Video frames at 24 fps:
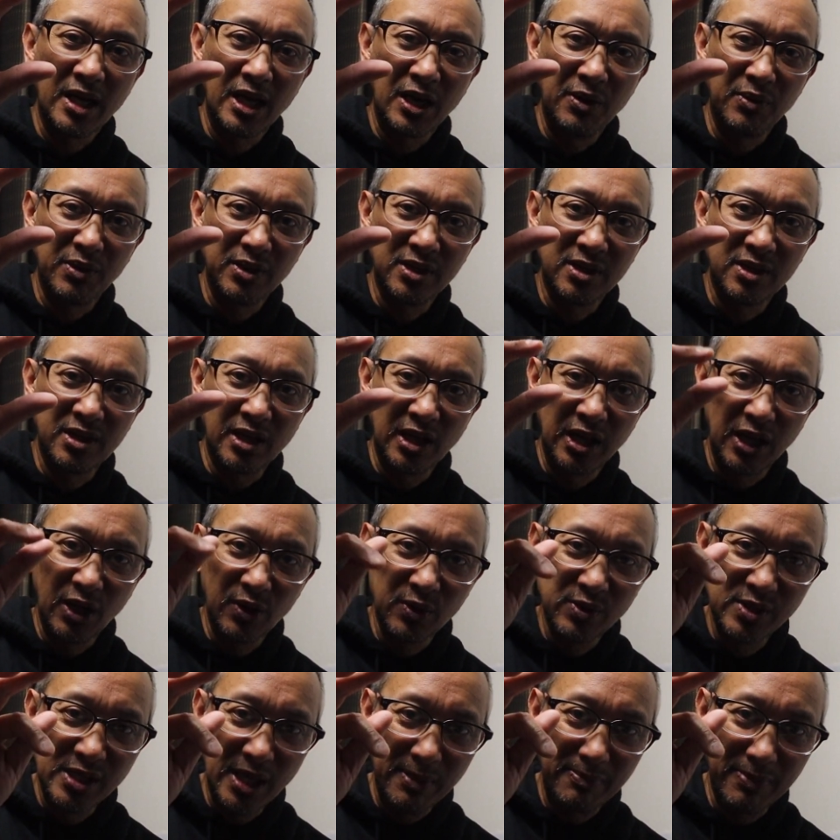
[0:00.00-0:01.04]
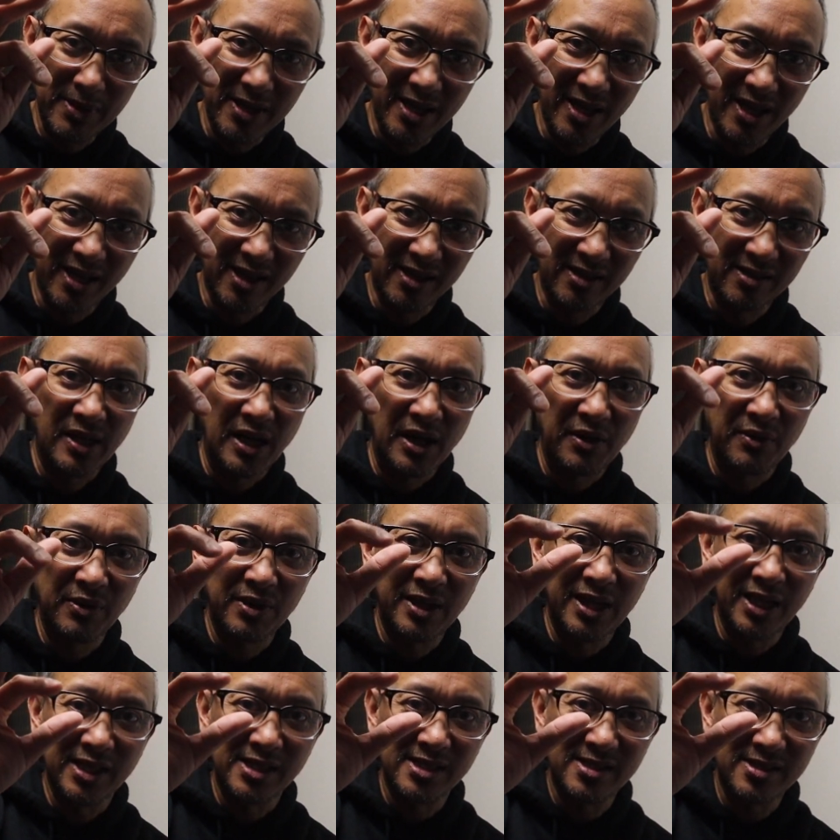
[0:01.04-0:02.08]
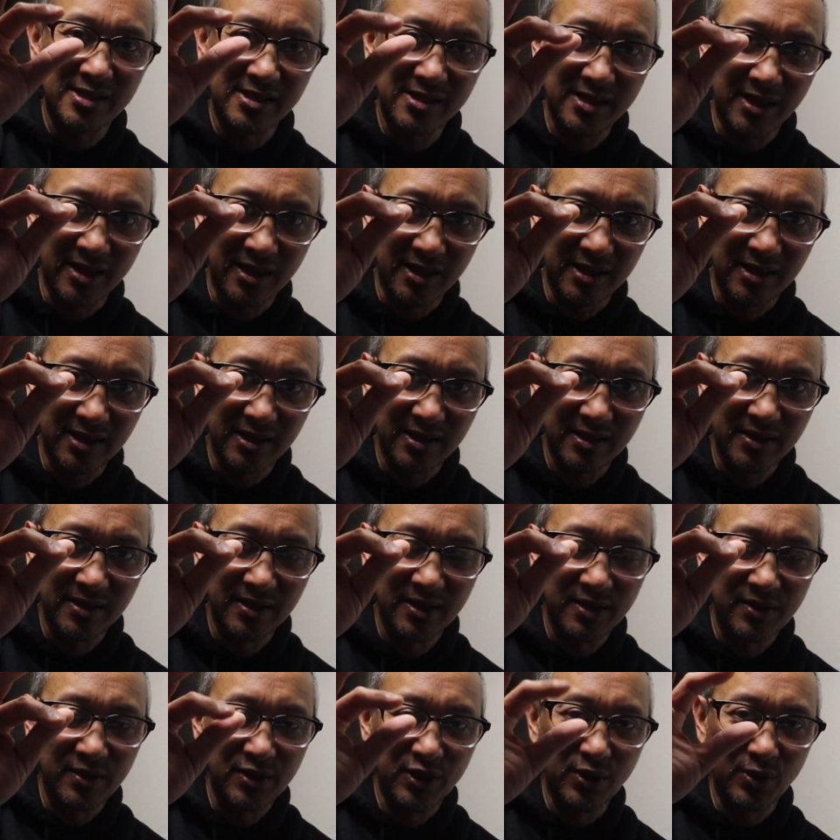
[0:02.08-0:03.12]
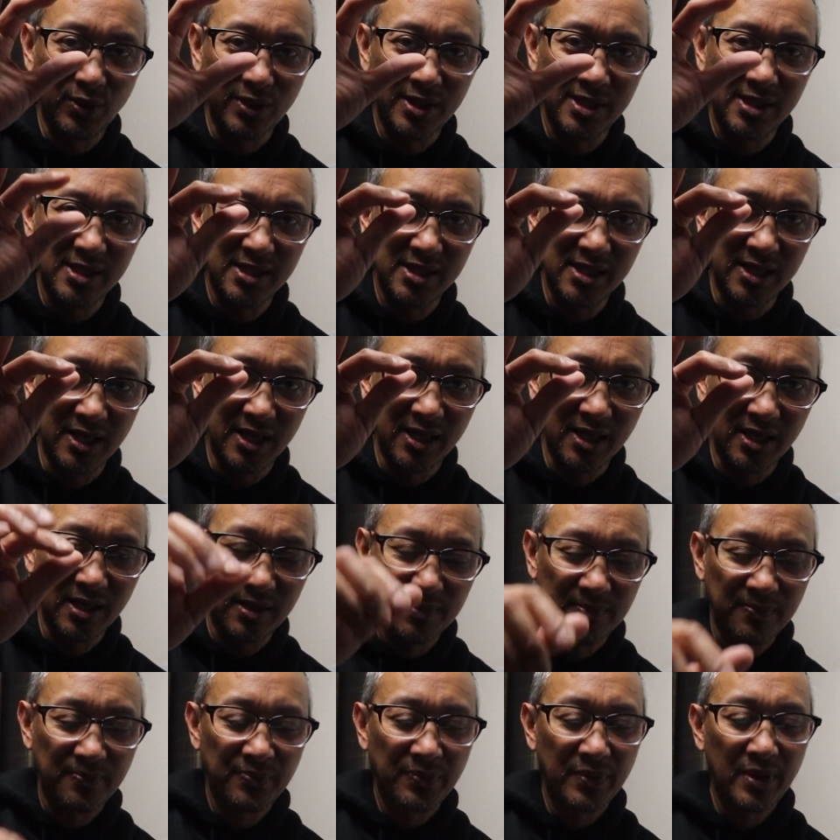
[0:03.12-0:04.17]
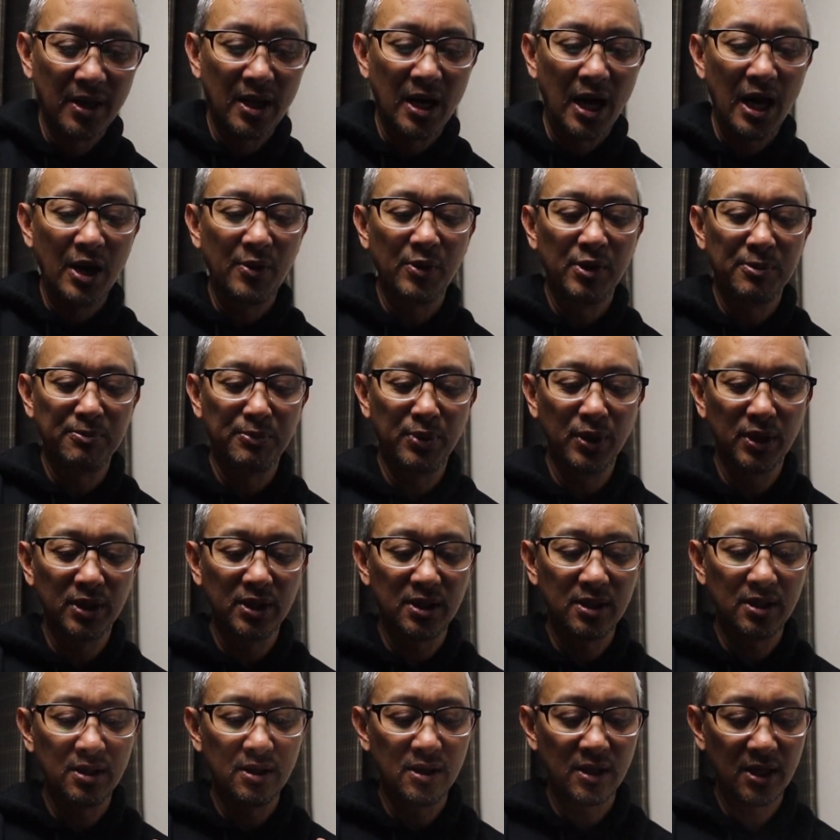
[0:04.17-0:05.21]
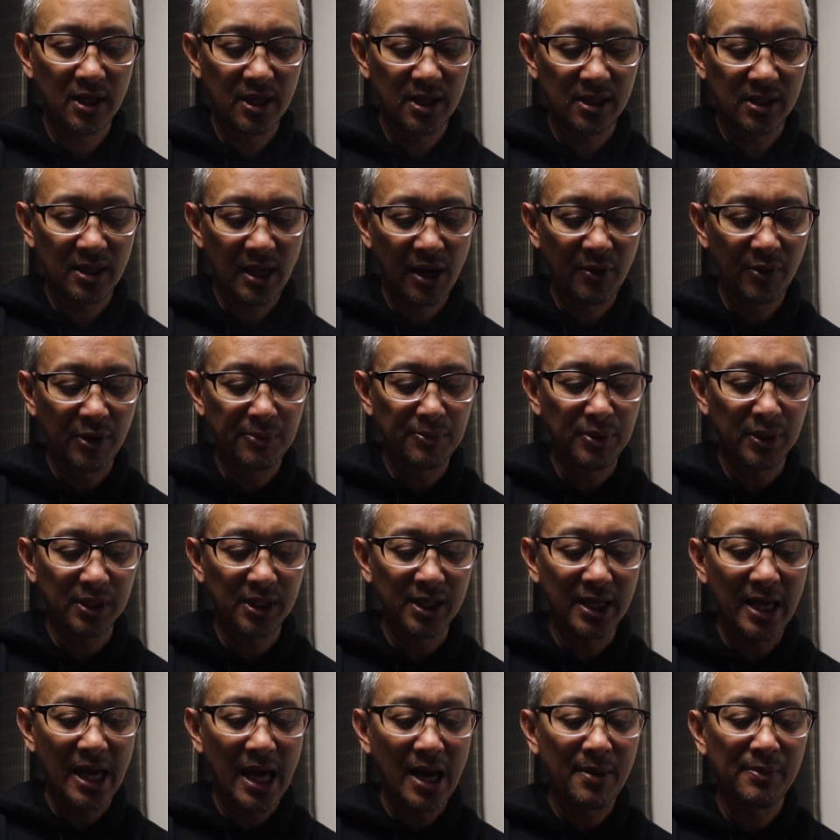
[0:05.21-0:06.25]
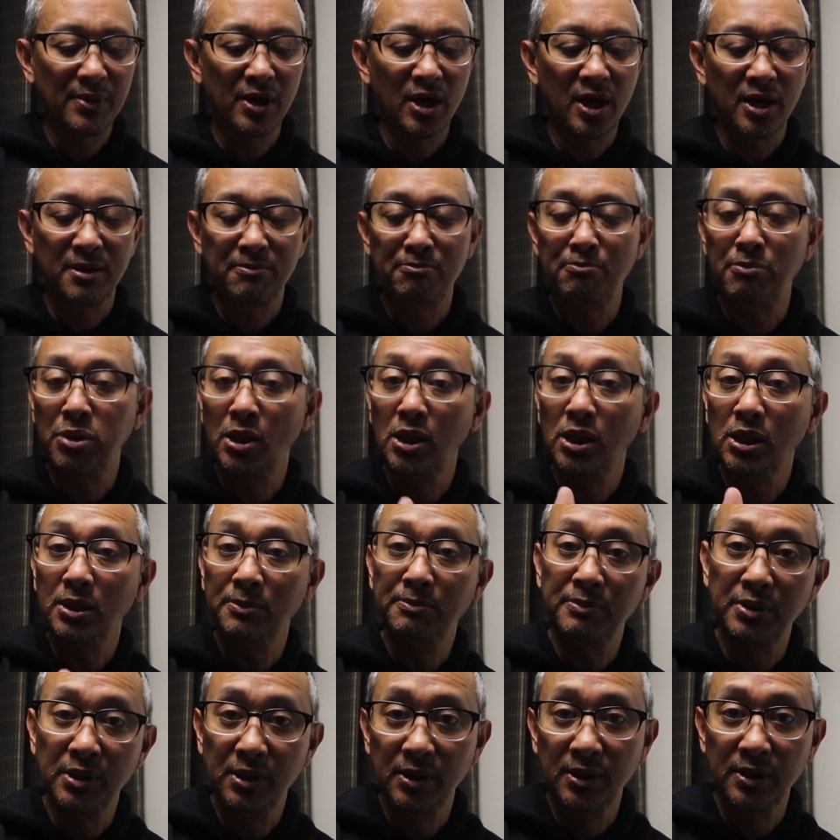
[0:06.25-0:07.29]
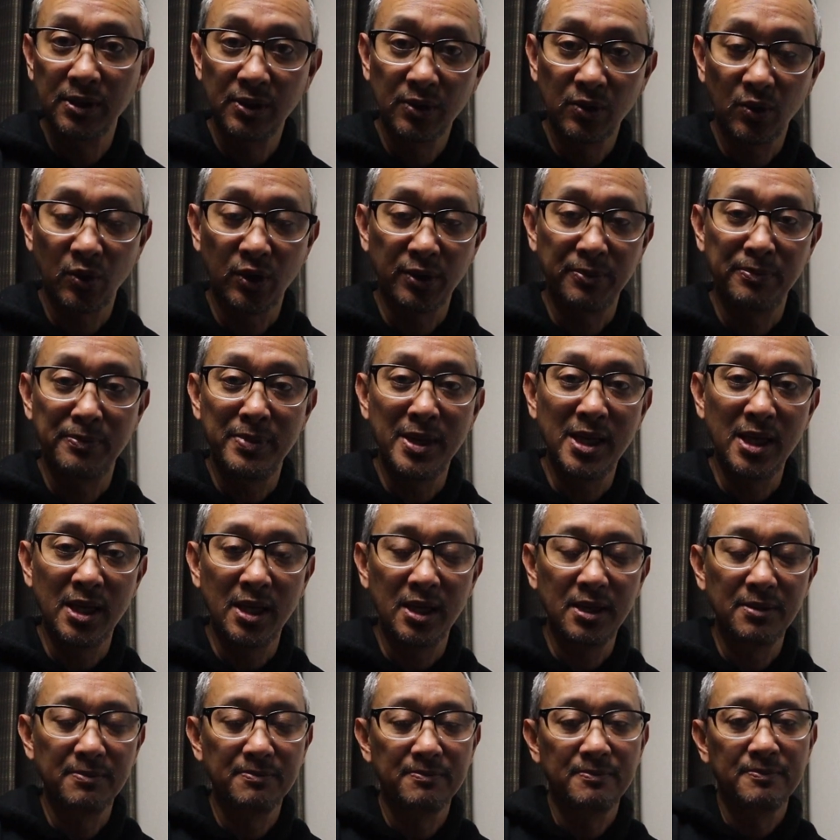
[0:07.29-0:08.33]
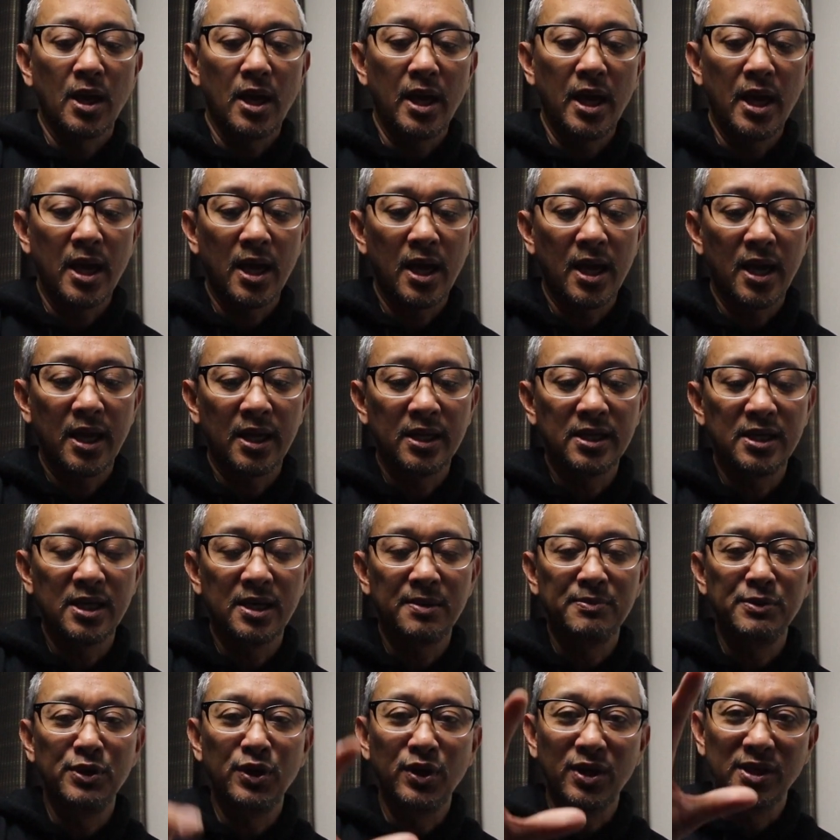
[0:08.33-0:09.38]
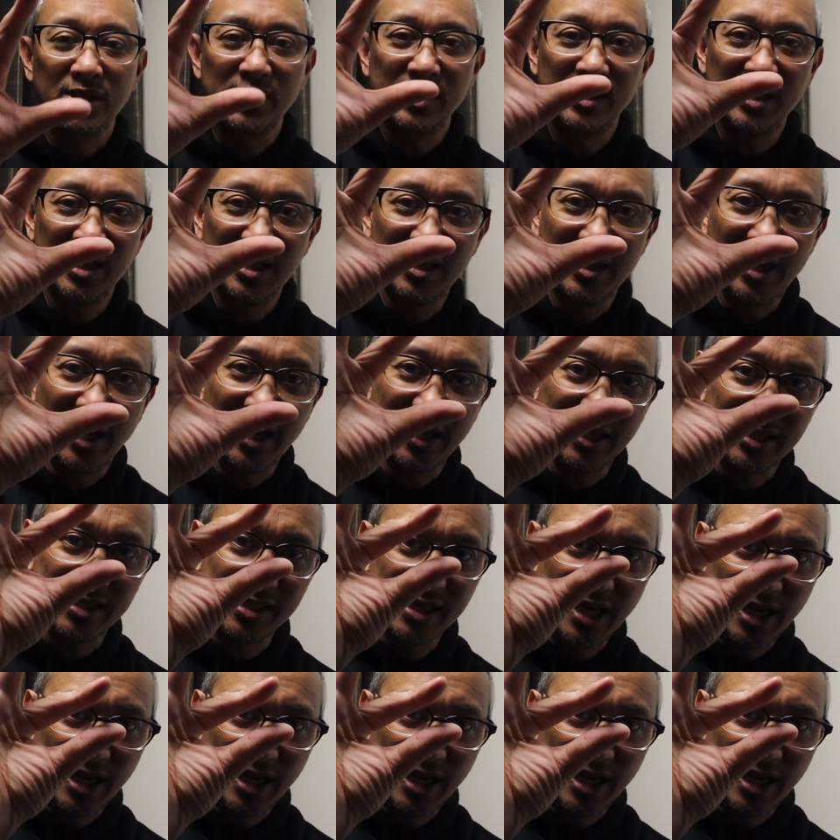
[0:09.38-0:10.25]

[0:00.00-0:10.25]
it would close up again it would get stuck you would see it i would put i would put the camera on bulb or b and um, you could see that it's